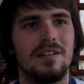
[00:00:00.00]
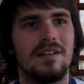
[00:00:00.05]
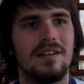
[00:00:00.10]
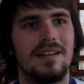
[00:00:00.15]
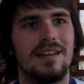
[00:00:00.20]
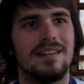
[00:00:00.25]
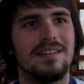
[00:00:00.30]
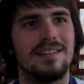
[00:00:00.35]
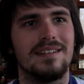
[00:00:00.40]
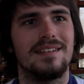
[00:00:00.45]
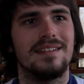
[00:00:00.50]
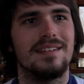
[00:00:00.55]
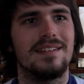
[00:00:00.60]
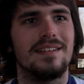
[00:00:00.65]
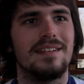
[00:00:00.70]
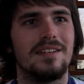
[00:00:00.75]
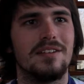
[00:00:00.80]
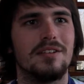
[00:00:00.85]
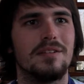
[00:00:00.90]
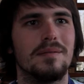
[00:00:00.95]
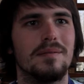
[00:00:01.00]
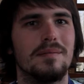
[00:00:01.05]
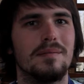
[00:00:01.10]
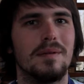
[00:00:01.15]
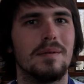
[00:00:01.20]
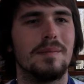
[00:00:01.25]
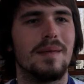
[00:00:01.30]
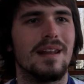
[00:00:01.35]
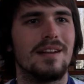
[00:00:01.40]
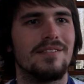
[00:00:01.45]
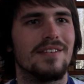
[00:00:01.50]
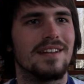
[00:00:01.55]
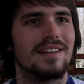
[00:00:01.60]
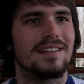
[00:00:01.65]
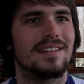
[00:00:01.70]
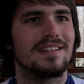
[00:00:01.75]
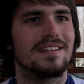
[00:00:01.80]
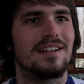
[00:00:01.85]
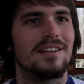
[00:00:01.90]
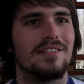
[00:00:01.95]
And there's been
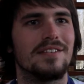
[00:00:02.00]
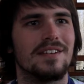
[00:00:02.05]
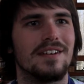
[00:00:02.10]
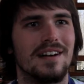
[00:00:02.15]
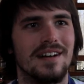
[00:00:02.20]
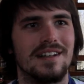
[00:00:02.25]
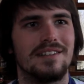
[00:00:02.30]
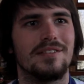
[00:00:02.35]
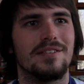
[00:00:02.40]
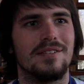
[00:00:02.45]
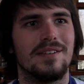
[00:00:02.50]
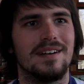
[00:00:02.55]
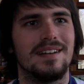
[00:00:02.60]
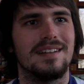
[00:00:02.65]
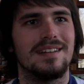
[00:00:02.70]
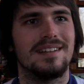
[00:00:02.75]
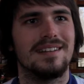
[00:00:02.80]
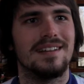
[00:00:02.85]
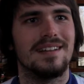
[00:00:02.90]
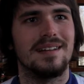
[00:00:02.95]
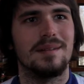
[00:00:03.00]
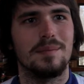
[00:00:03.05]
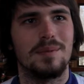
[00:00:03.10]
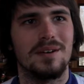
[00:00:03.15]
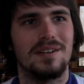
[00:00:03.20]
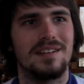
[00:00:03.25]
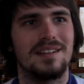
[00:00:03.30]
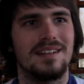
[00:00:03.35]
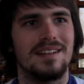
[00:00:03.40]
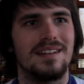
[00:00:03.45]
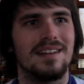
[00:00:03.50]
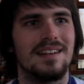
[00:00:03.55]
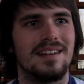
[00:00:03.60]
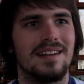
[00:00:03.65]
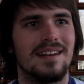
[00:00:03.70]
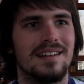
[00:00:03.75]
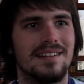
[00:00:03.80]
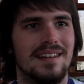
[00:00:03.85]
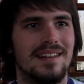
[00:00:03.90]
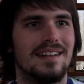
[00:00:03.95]
manifesting itself in a lot of different ways in the prison
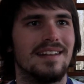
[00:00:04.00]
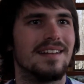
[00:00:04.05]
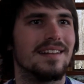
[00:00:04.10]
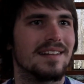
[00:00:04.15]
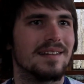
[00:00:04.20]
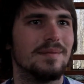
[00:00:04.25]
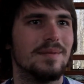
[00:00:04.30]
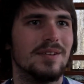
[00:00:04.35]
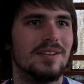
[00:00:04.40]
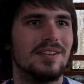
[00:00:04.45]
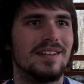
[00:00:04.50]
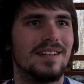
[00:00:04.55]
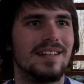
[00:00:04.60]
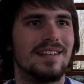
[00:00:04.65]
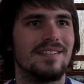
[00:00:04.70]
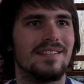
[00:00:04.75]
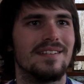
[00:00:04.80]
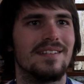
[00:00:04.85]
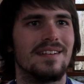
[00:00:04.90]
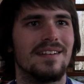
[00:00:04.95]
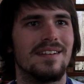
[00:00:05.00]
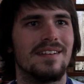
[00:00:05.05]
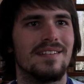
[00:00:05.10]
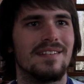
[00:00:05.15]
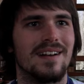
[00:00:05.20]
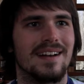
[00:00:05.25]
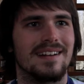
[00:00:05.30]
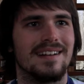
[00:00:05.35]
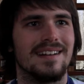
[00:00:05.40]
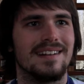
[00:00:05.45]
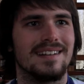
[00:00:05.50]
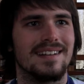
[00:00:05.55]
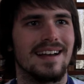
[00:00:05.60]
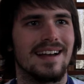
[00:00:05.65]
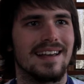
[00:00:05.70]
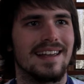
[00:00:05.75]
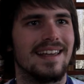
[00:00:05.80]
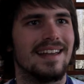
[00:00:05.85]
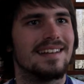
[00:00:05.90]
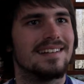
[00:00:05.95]
and then in the community, recognizing
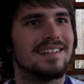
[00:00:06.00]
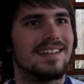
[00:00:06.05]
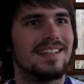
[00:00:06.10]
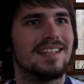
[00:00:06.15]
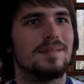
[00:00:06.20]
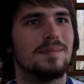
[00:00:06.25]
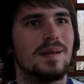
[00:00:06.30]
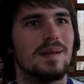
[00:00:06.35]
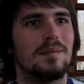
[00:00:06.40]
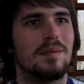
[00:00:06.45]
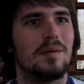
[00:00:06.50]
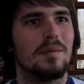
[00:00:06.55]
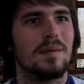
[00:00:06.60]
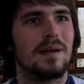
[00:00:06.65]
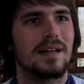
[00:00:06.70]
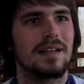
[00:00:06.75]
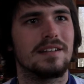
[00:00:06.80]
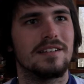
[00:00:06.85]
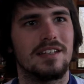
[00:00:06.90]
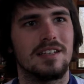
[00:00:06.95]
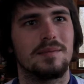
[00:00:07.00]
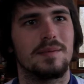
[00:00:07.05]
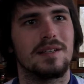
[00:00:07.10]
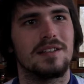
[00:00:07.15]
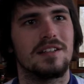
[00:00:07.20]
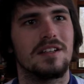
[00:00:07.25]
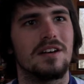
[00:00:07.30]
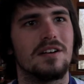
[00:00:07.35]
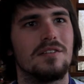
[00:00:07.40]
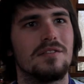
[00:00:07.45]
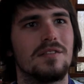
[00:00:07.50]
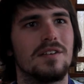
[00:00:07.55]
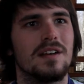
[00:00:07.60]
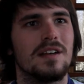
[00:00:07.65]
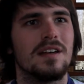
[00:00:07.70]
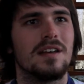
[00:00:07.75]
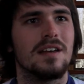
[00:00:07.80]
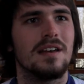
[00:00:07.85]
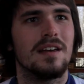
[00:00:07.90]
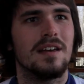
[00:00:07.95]
I can't change people, but I can change myself,
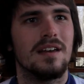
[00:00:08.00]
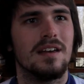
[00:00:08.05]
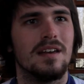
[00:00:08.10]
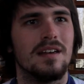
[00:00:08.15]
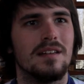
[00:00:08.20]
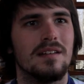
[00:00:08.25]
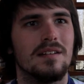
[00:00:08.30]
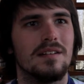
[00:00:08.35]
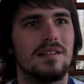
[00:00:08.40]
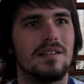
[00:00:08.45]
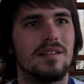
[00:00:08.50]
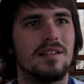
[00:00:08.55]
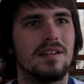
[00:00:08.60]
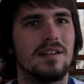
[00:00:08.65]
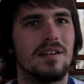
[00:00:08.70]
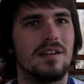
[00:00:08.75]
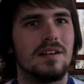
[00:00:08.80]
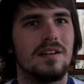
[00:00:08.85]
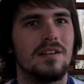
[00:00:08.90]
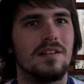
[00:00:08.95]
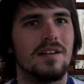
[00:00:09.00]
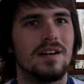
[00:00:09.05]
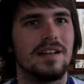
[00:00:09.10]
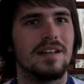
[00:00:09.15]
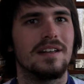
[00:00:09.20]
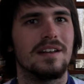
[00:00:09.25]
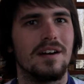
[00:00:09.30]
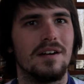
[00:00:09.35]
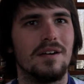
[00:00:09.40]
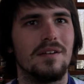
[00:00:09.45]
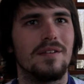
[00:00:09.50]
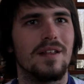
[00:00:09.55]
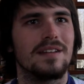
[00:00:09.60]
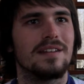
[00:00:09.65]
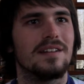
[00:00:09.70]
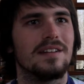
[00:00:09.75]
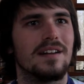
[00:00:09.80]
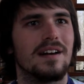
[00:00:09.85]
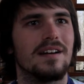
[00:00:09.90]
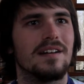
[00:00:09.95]
and letting go of that
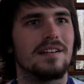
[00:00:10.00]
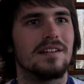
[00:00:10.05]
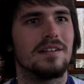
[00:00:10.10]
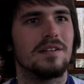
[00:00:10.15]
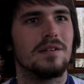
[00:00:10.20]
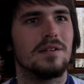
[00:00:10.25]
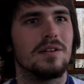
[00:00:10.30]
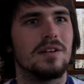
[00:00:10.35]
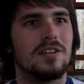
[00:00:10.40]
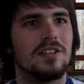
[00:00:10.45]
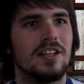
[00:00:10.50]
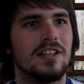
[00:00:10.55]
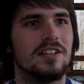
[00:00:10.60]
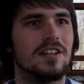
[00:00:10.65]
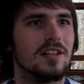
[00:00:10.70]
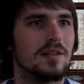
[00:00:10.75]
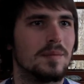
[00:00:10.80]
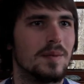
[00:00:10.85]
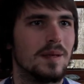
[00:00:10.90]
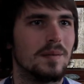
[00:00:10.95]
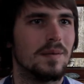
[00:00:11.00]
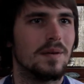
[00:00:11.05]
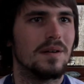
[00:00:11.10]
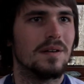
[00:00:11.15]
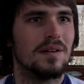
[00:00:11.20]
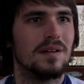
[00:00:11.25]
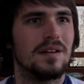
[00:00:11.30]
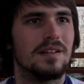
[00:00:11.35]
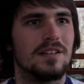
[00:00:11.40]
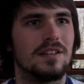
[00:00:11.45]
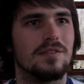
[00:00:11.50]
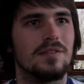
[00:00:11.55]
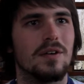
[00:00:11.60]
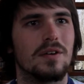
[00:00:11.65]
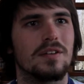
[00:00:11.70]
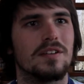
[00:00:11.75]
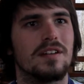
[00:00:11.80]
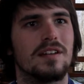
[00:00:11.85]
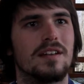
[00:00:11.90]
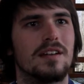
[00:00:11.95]
desire to change other people and just
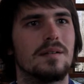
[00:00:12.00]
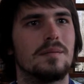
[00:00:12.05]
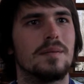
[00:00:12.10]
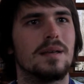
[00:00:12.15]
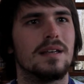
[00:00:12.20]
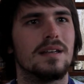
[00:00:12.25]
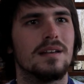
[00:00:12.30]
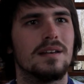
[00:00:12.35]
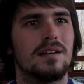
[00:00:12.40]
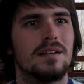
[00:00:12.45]
focusing in on me.